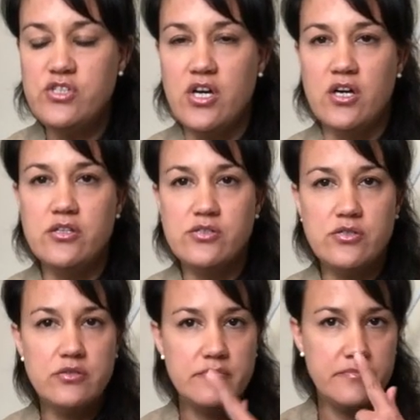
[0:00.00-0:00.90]
dirt
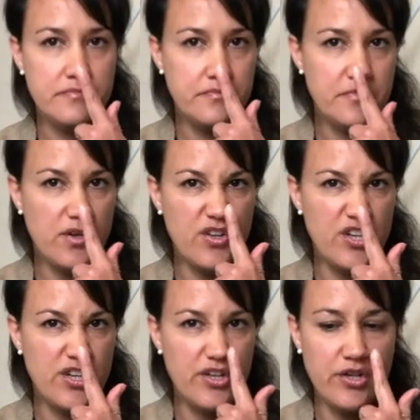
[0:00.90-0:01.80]
on
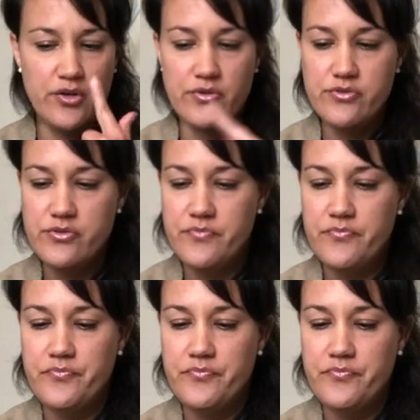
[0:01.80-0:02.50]
her nose.